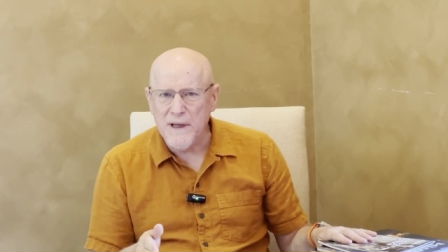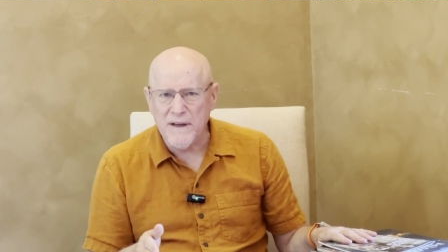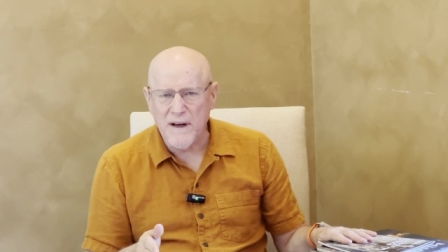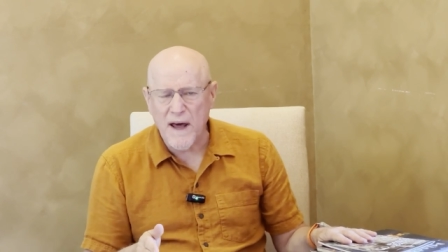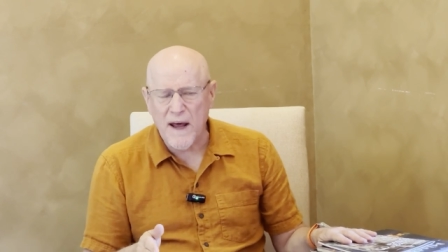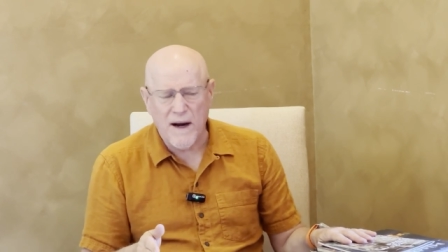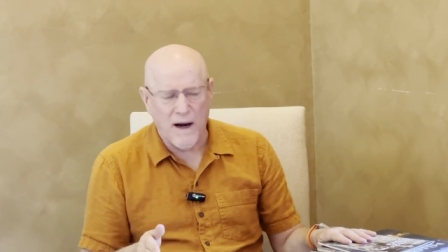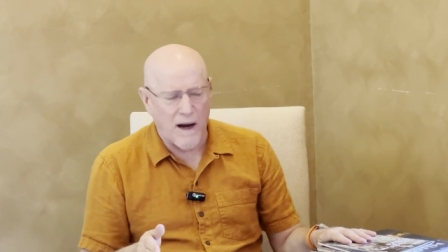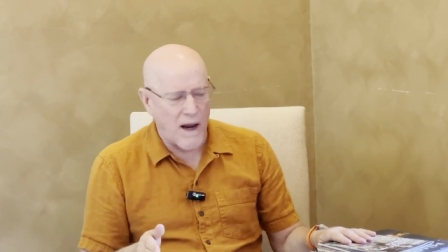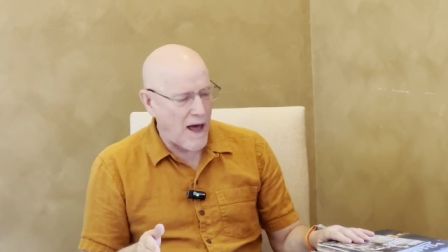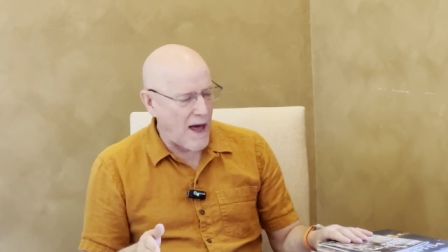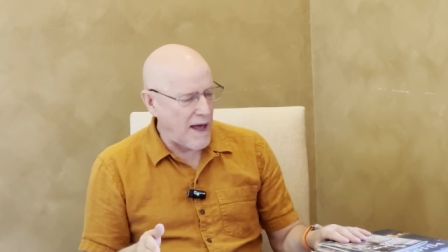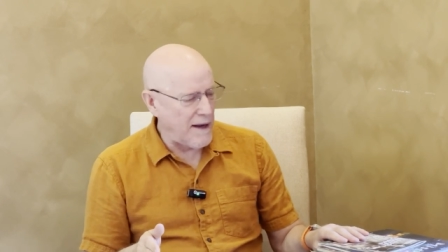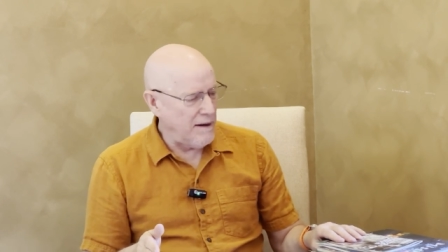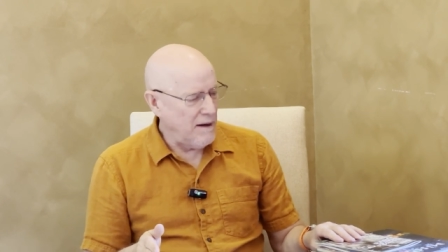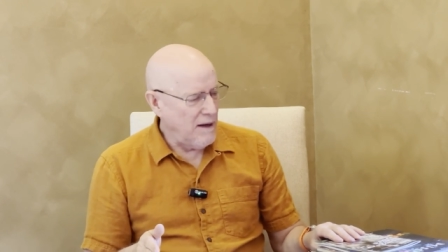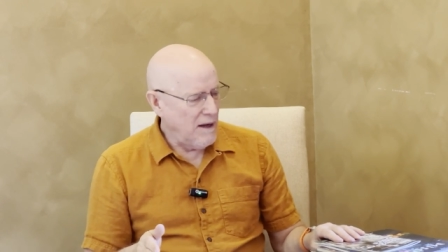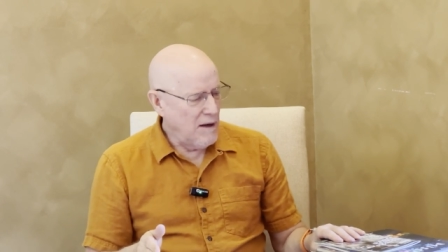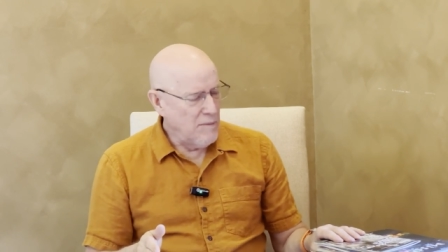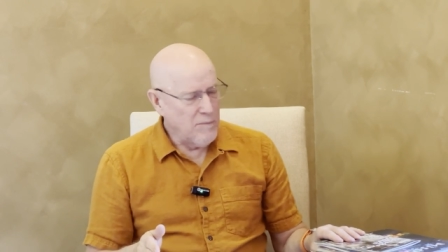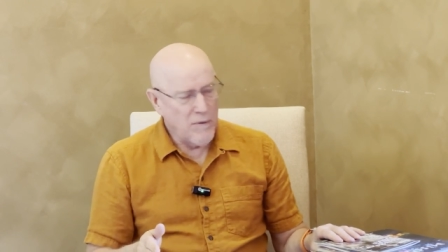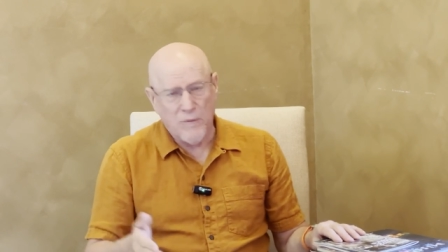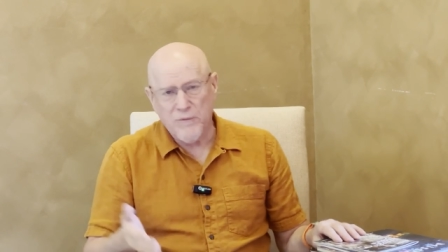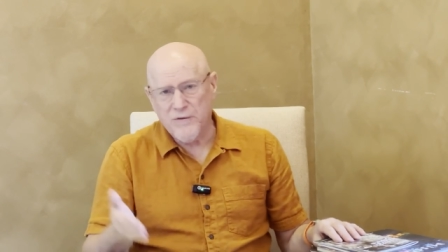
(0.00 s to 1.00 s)
not a lot,
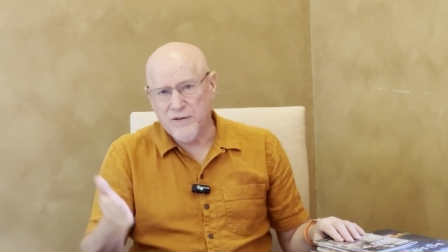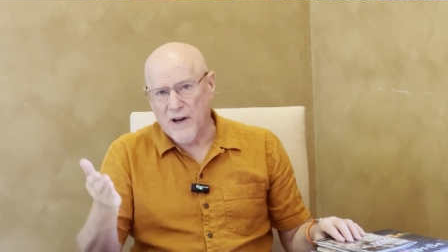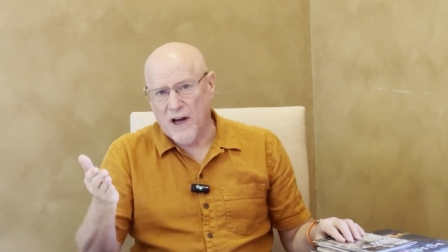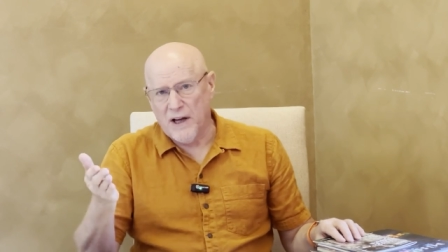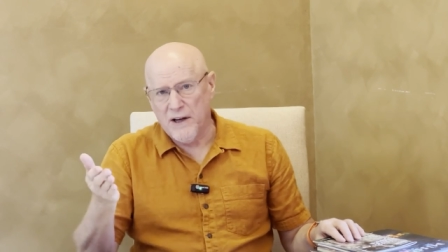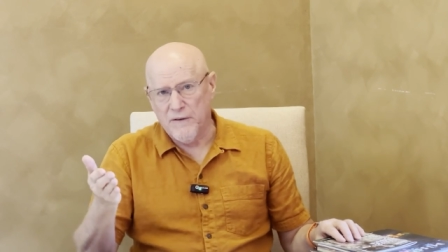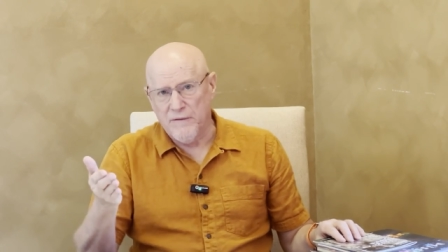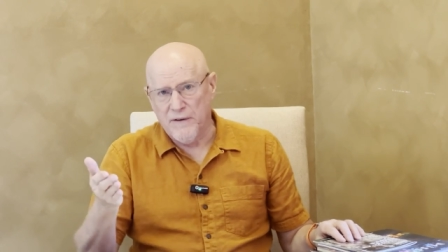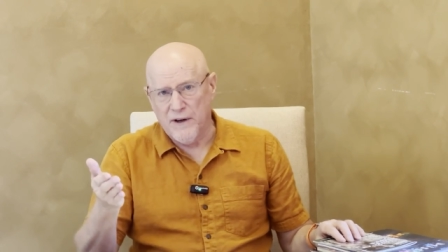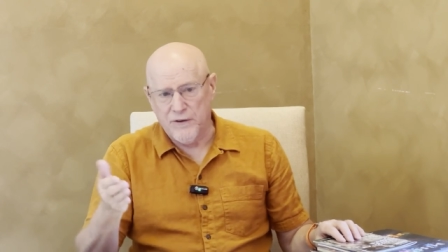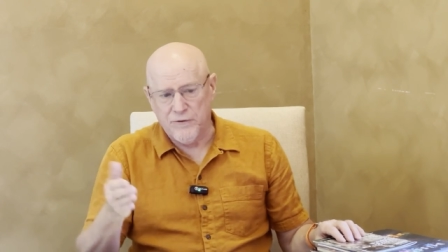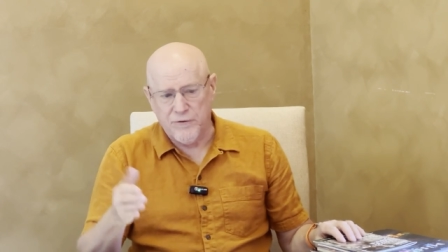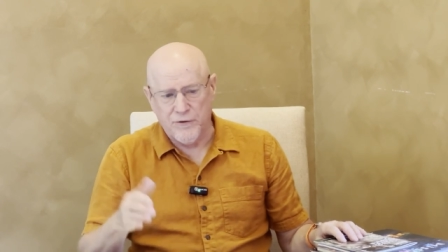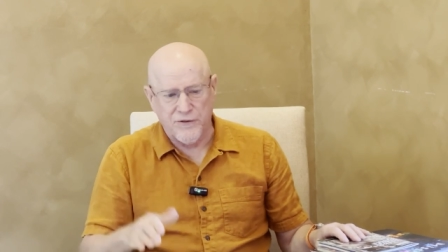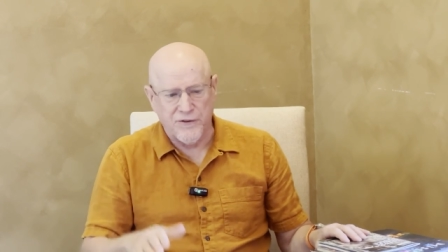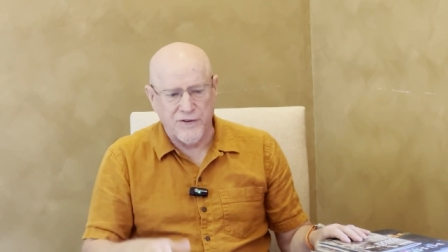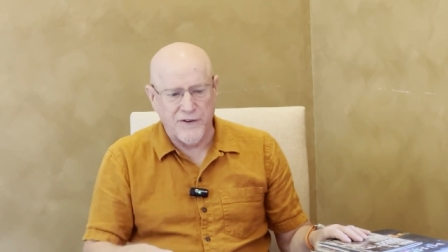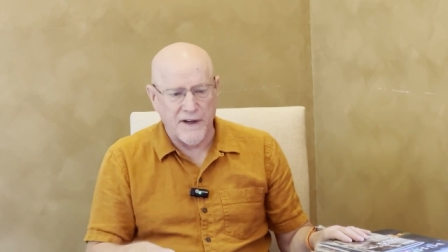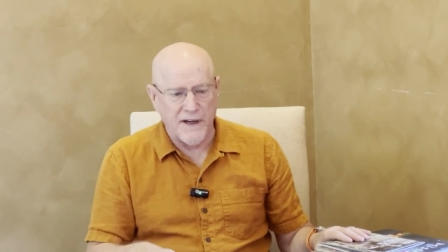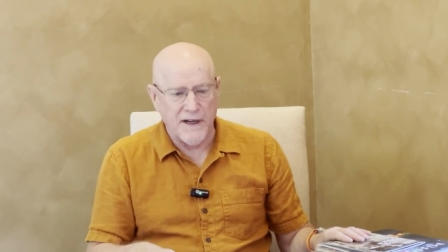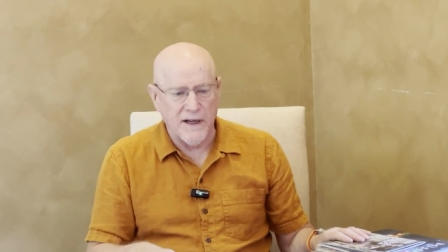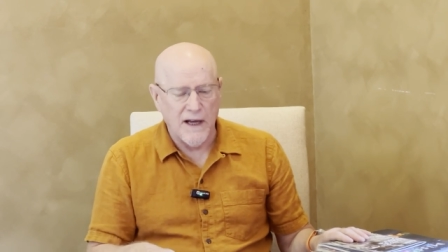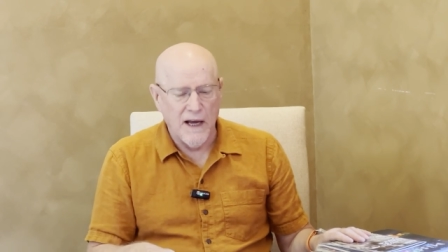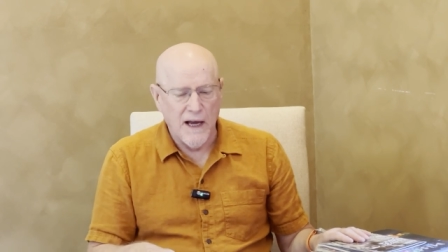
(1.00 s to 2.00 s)
but was kind of
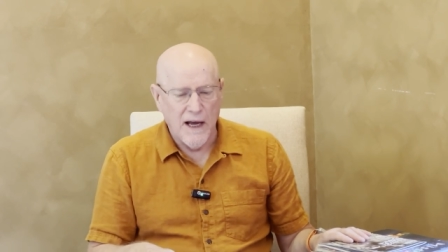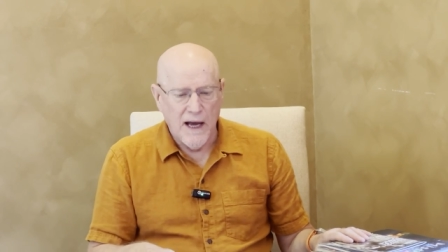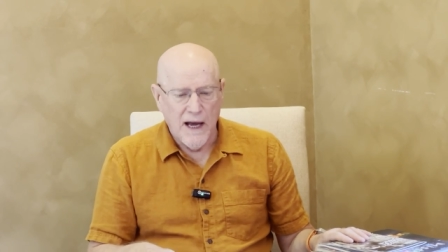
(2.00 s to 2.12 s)
interesting.